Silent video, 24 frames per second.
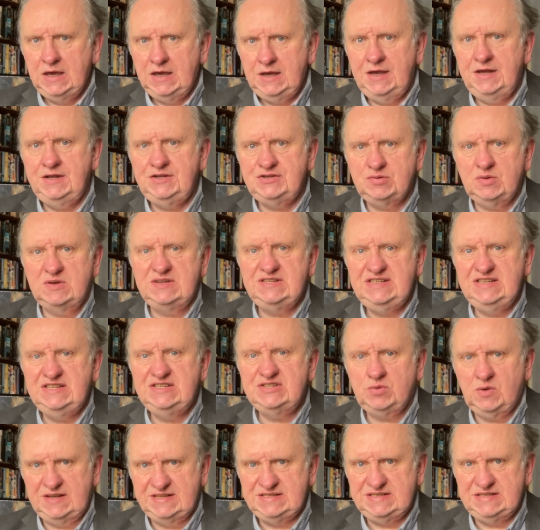In
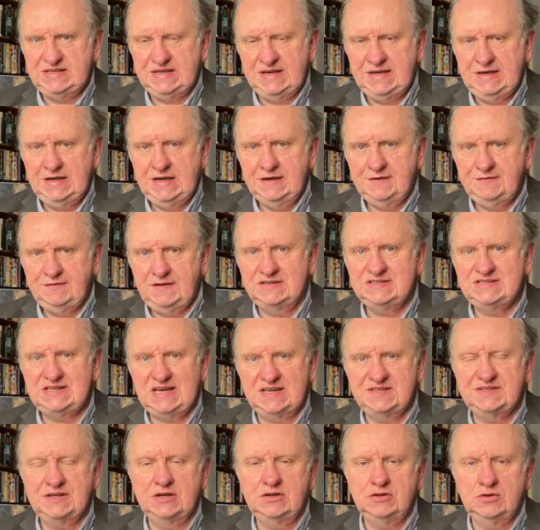2020,
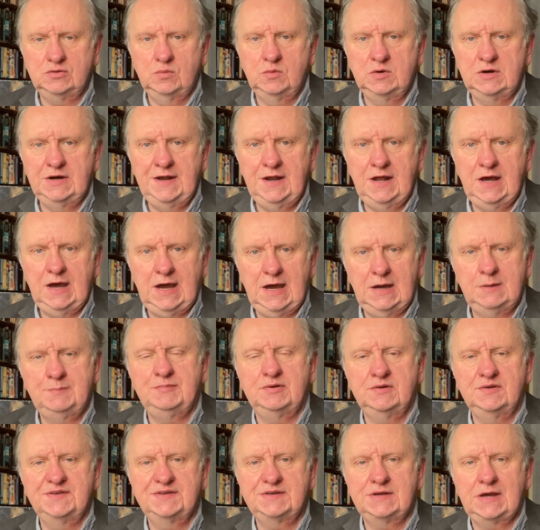Fantastical won
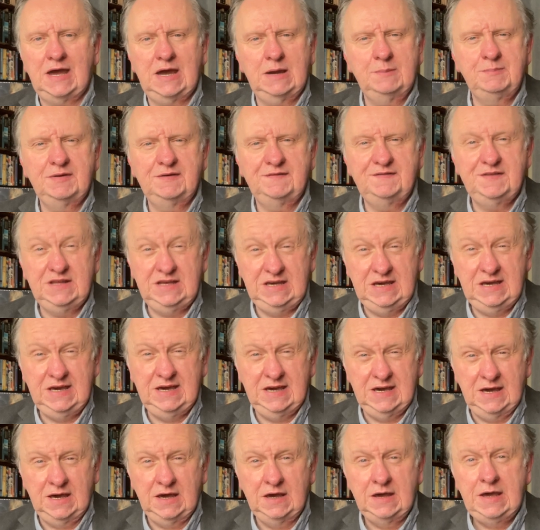Apple's App of the
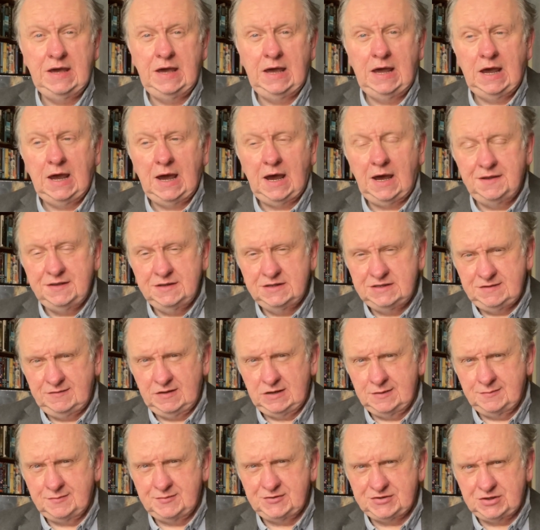Year, and the
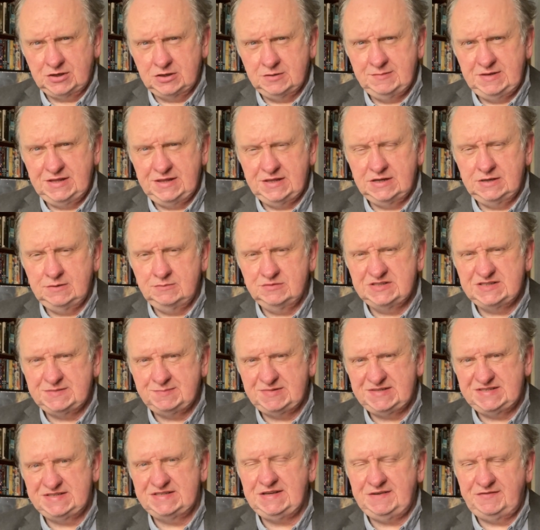developer told me that it was
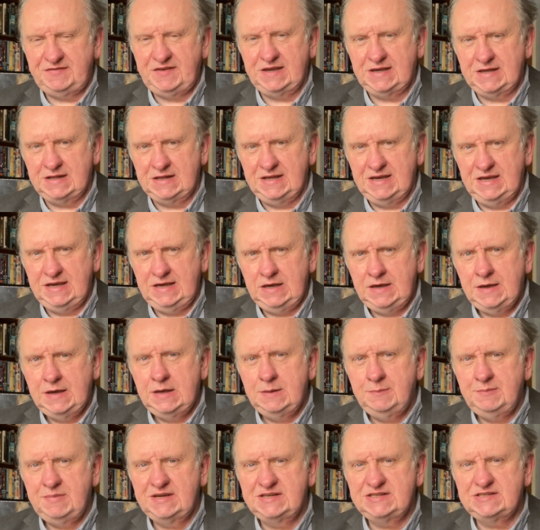specifically
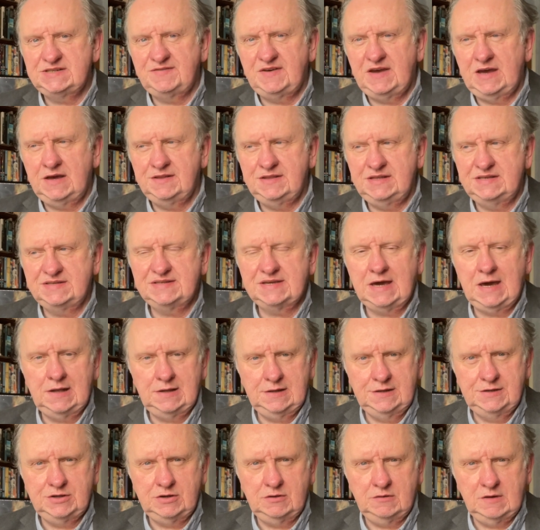because of how this
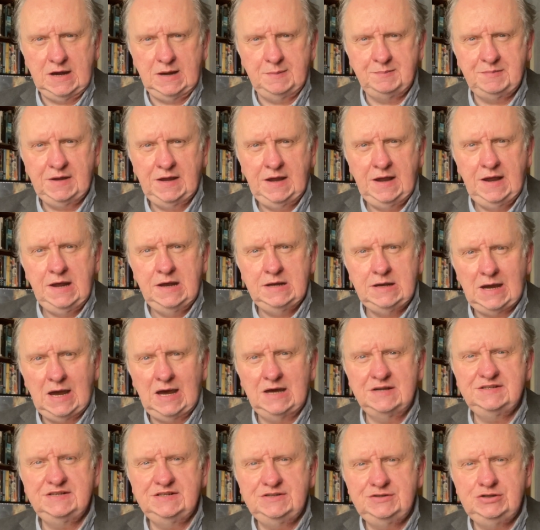calendar app
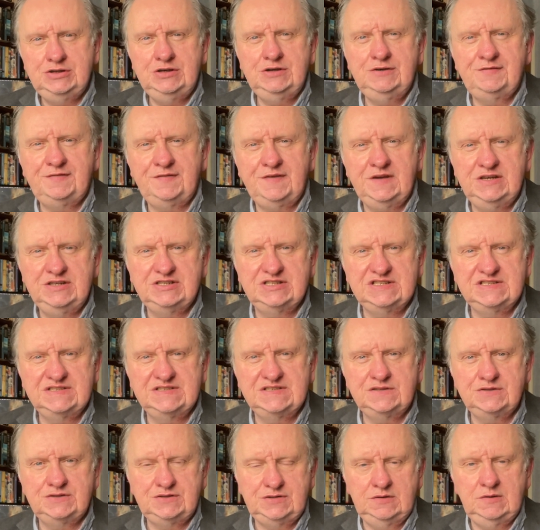added new
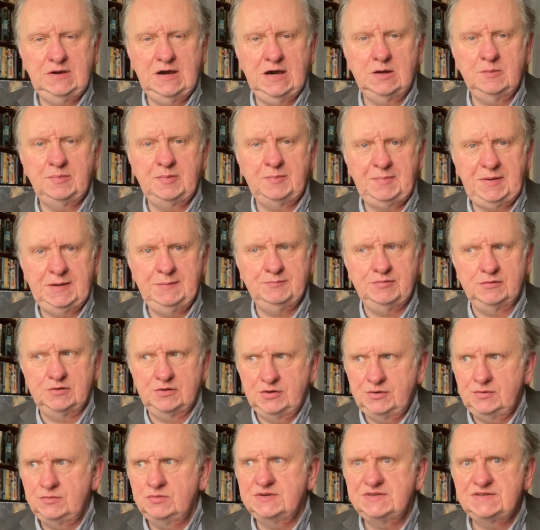features to help people
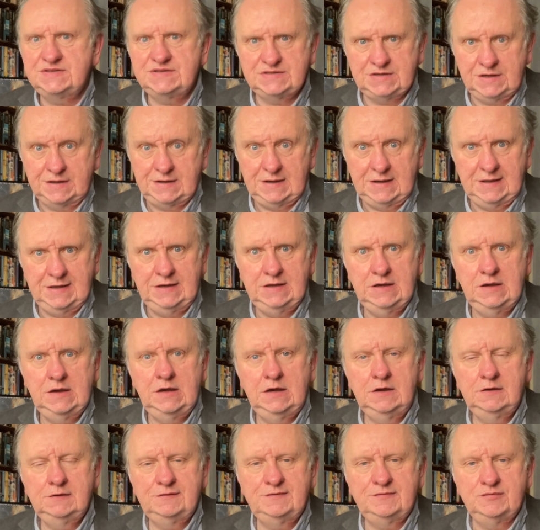who were suddenly
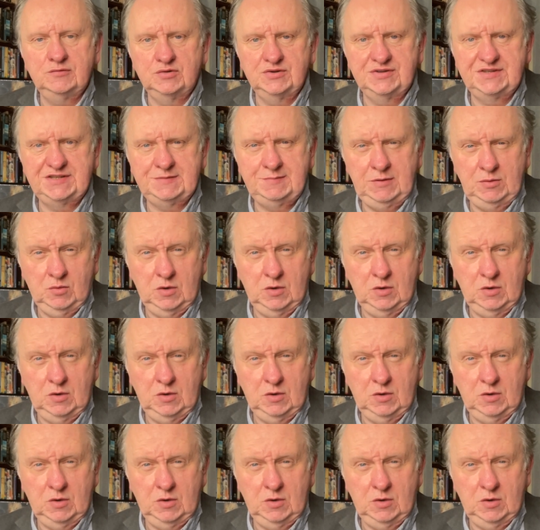forced to be